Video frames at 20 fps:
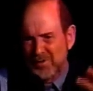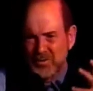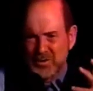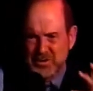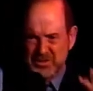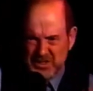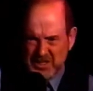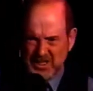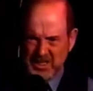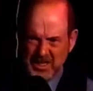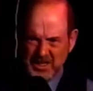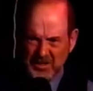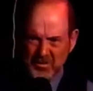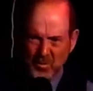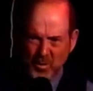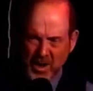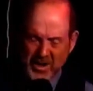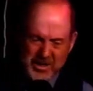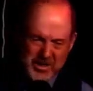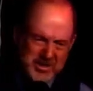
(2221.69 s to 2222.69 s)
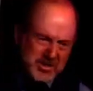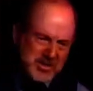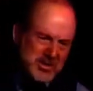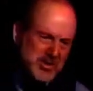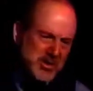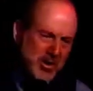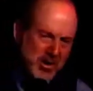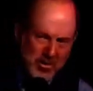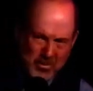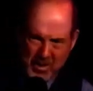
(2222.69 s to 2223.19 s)
of her skin white as
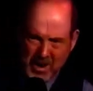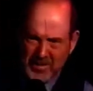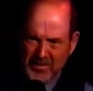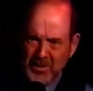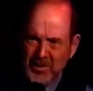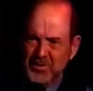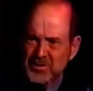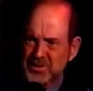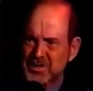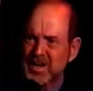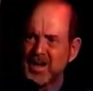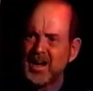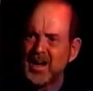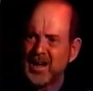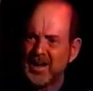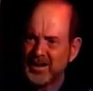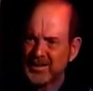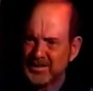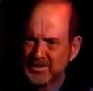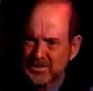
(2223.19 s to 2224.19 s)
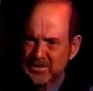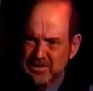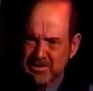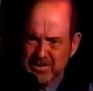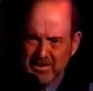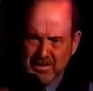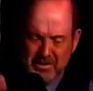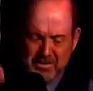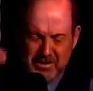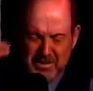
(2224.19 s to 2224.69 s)
snow and those eyes,
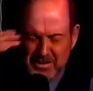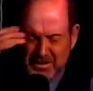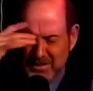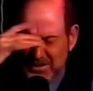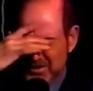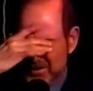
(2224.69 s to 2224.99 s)
oh, such